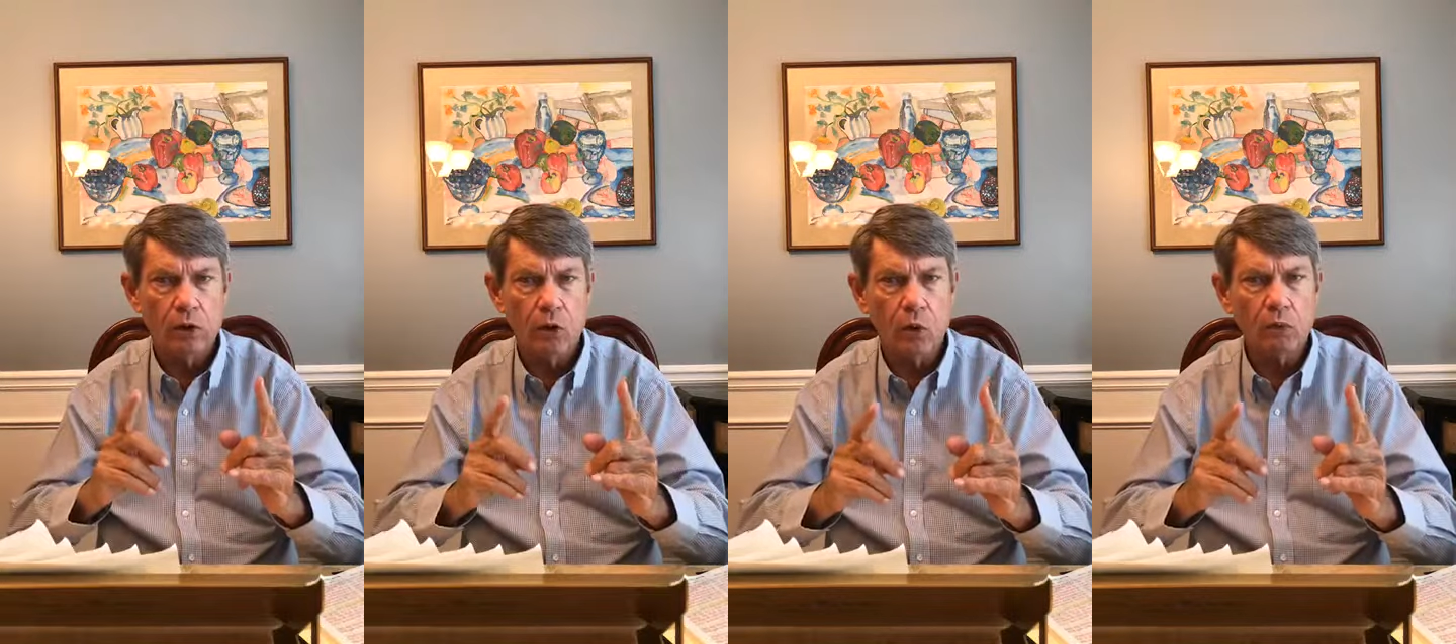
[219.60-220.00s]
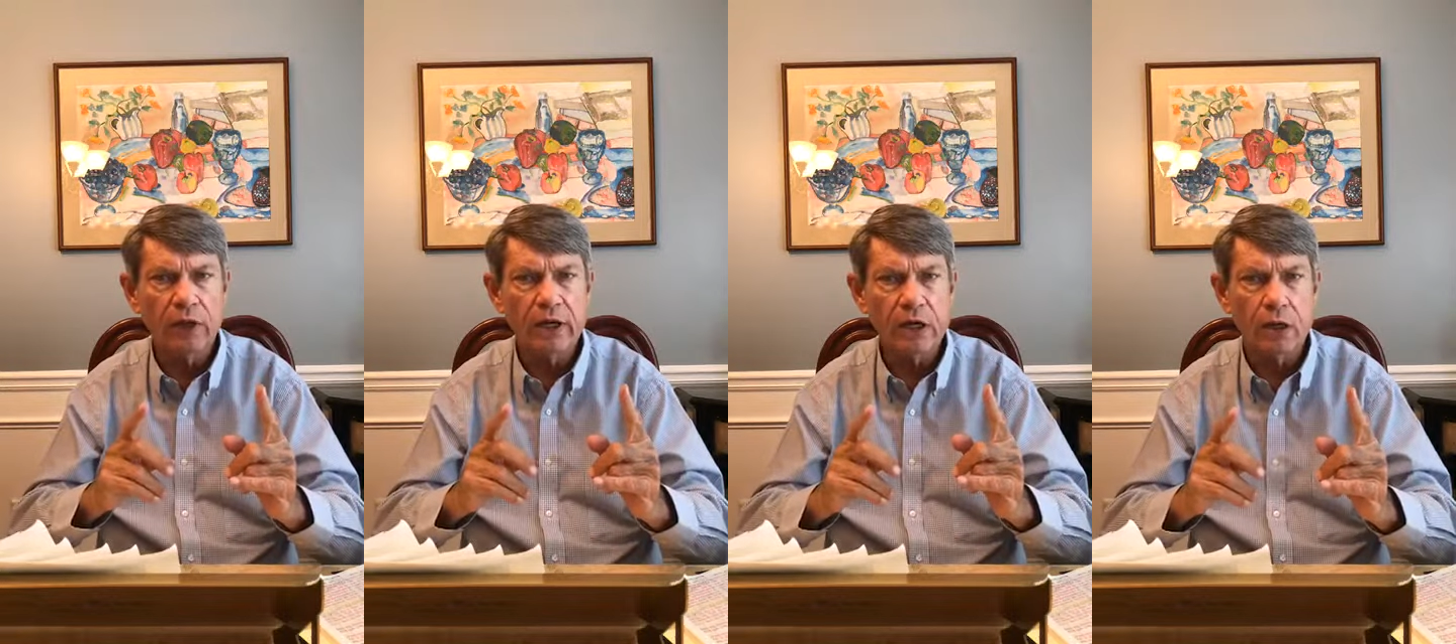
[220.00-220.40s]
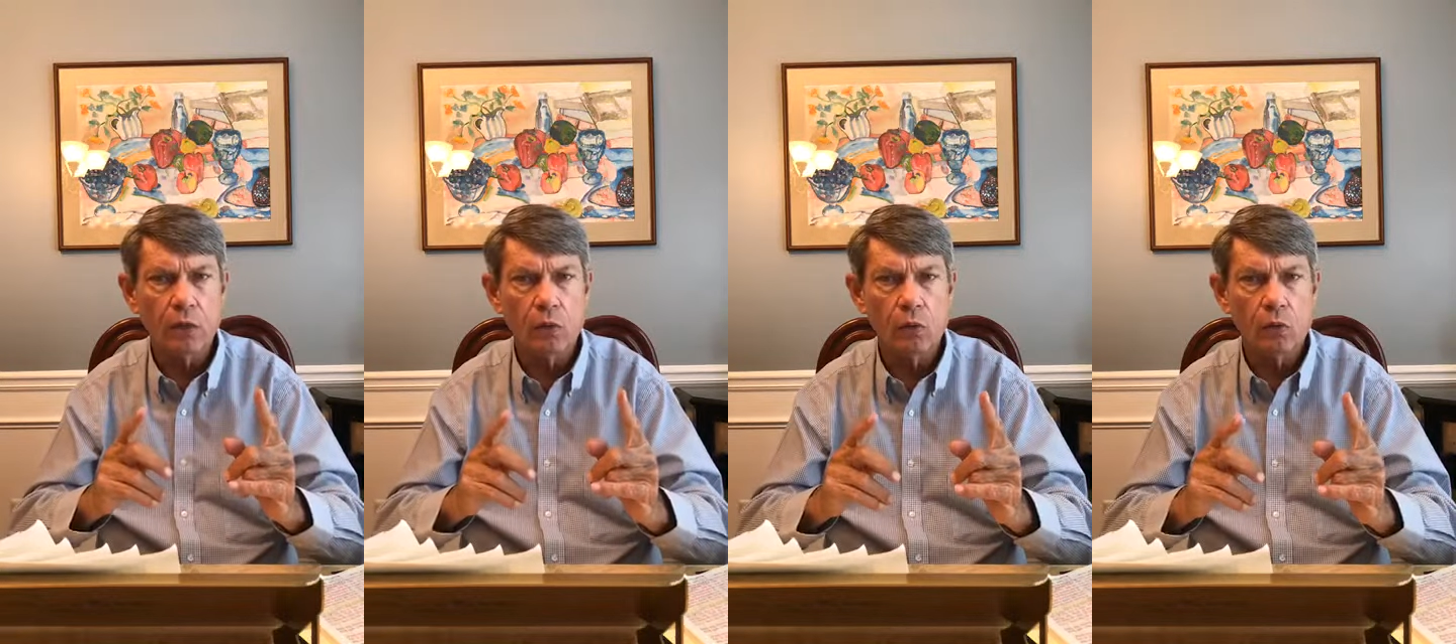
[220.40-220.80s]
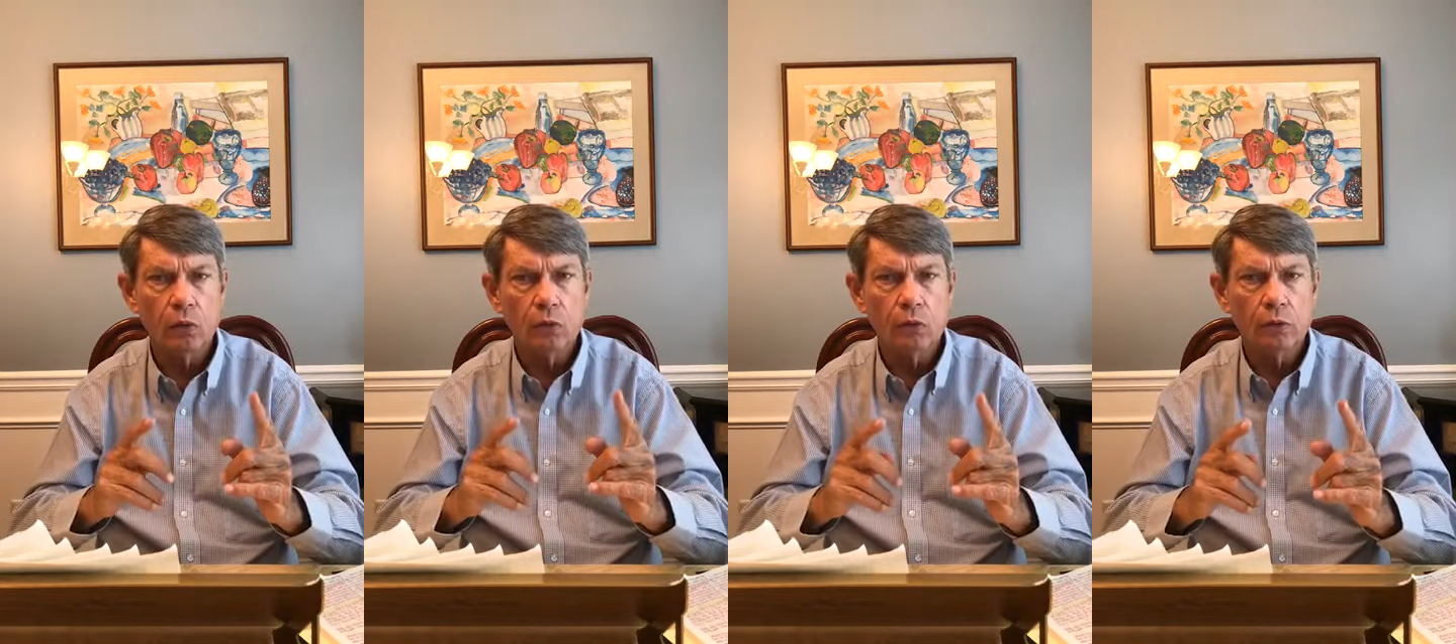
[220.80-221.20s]
only to go
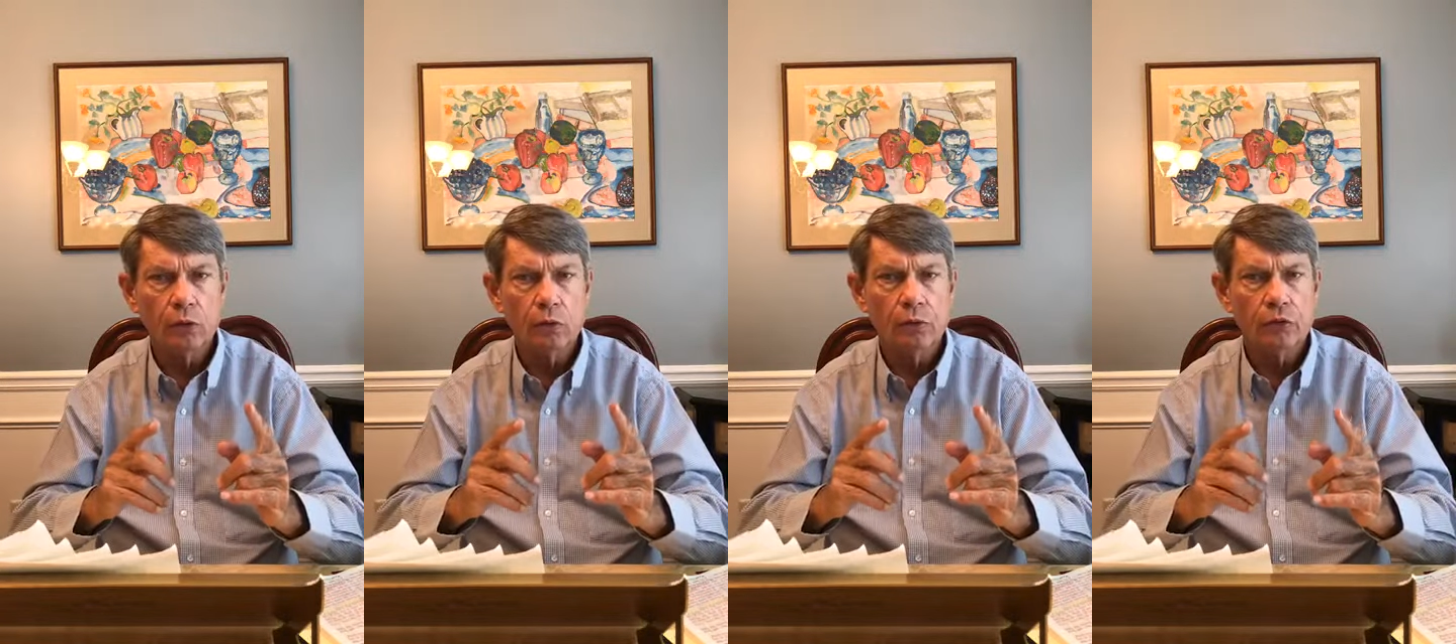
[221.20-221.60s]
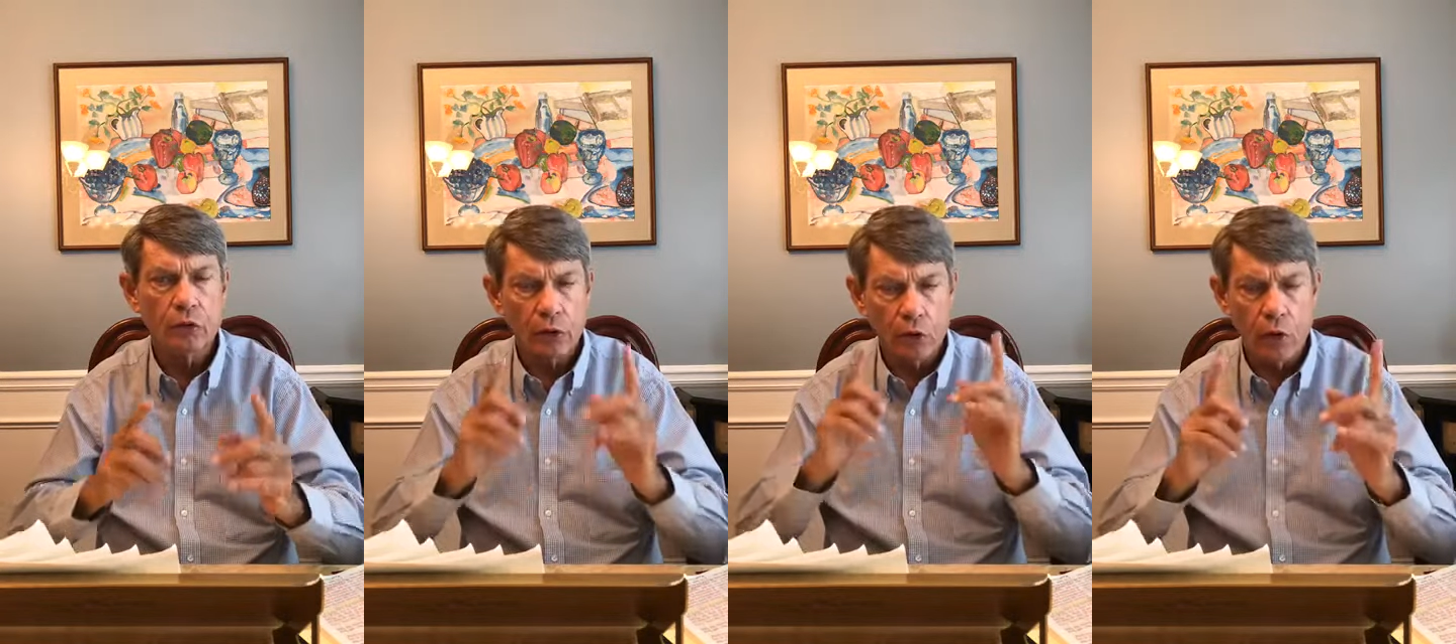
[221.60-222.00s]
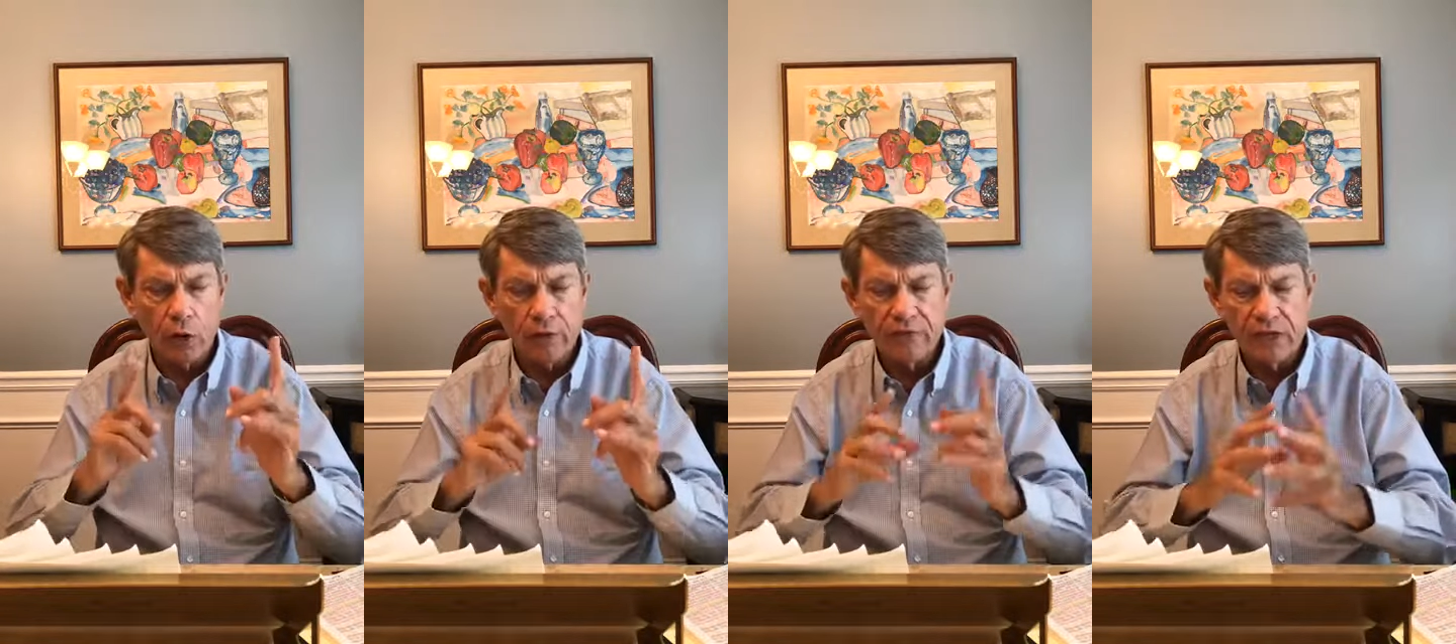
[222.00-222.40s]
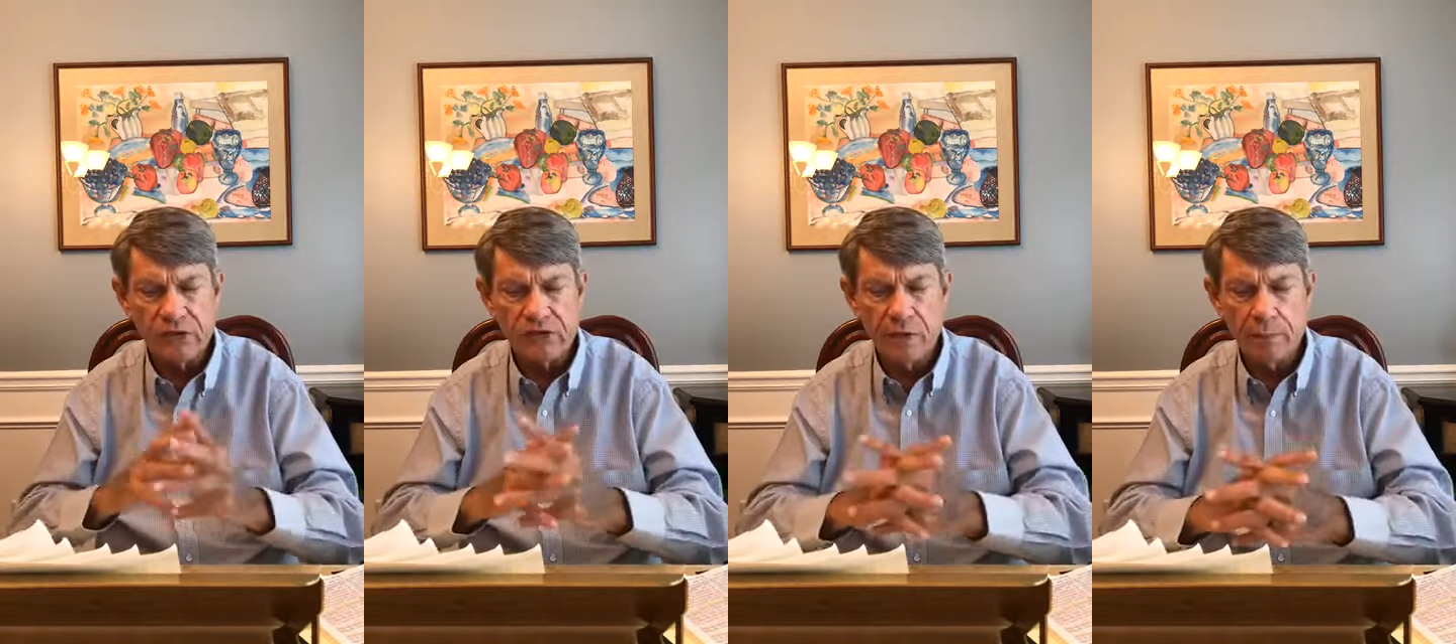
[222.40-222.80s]
to the Garden of
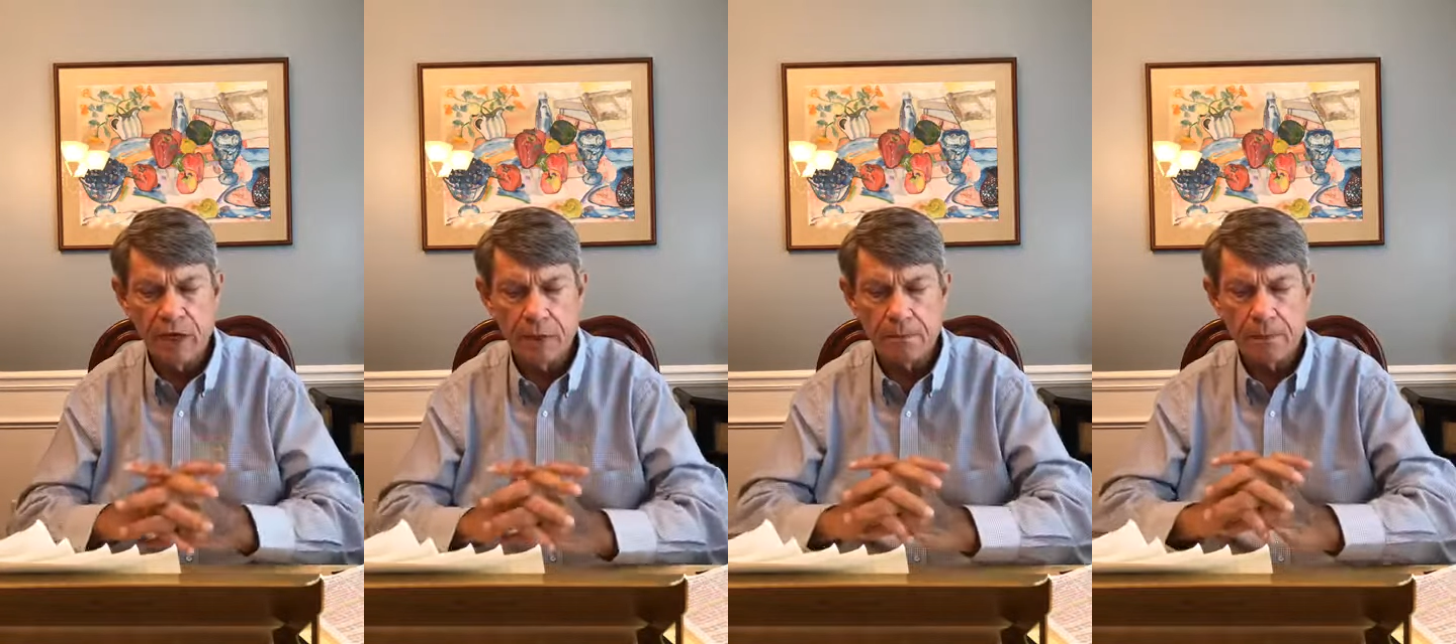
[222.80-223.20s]
Gethsemane.